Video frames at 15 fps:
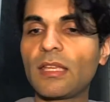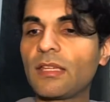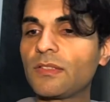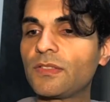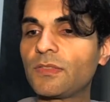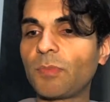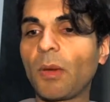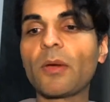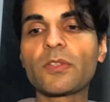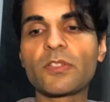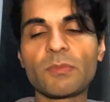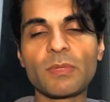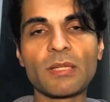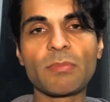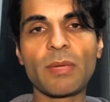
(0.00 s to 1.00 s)
spoke to
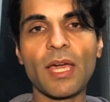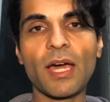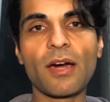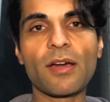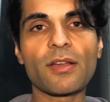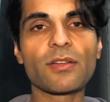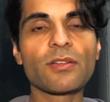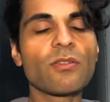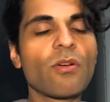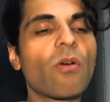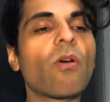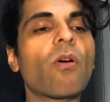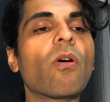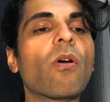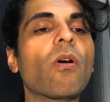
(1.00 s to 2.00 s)
me about it,
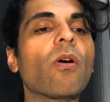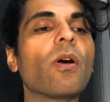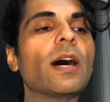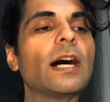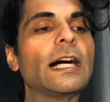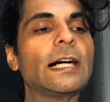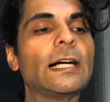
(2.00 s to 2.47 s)
or